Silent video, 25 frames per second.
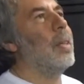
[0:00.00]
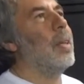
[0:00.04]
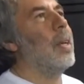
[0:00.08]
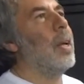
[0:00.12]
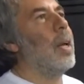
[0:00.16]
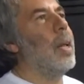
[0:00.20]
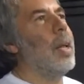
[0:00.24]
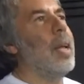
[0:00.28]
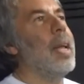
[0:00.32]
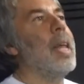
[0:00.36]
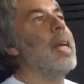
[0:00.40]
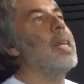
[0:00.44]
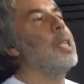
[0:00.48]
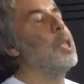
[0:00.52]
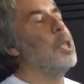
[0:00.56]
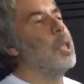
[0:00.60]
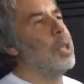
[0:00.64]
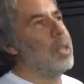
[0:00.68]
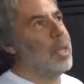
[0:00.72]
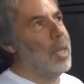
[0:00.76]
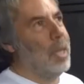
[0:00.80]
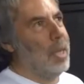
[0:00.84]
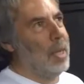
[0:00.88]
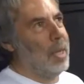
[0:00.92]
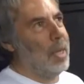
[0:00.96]

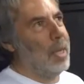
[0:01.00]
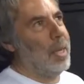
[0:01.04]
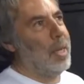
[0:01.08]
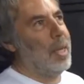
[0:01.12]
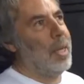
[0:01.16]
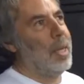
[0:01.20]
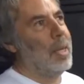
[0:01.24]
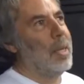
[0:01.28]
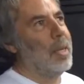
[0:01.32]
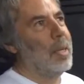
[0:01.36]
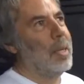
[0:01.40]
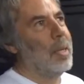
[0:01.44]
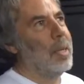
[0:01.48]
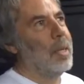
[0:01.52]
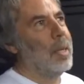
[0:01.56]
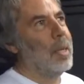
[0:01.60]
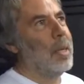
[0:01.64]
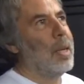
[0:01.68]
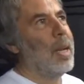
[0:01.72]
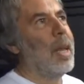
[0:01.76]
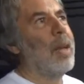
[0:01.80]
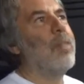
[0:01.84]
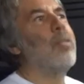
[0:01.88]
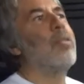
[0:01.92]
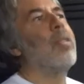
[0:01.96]
allegedly
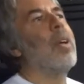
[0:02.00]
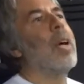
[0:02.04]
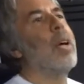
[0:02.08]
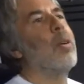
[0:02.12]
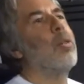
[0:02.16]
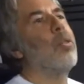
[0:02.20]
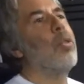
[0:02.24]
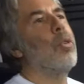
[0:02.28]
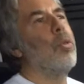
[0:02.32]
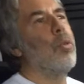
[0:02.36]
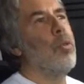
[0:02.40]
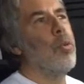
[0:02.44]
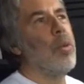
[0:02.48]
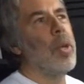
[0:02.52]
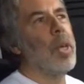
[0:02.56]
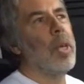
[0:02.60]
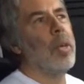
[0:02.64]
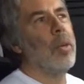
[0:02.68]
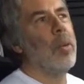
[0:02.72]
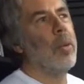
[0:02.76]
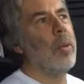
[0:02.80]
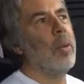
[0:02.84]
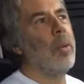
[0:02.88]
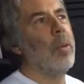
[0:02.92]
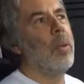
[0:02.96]
left out a
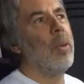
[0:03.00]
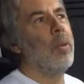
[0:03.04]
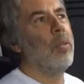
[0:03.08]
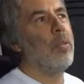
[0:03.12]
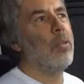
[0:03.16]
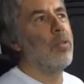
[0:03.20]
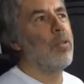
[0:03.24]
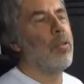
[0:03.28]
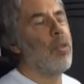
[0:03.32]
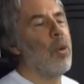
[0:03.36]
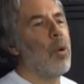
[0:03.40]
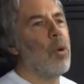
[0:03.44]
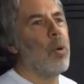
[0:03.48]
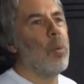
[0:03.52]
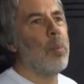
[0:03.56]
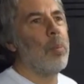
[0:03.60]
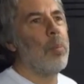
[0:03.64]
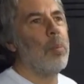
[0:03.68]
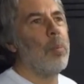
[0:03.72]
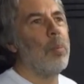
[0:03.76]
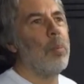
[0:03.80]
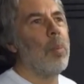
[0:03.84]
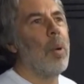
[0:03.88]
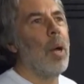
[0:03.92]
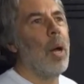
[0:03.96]
reel
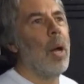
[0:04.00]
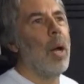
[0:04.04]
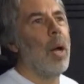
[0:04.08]
from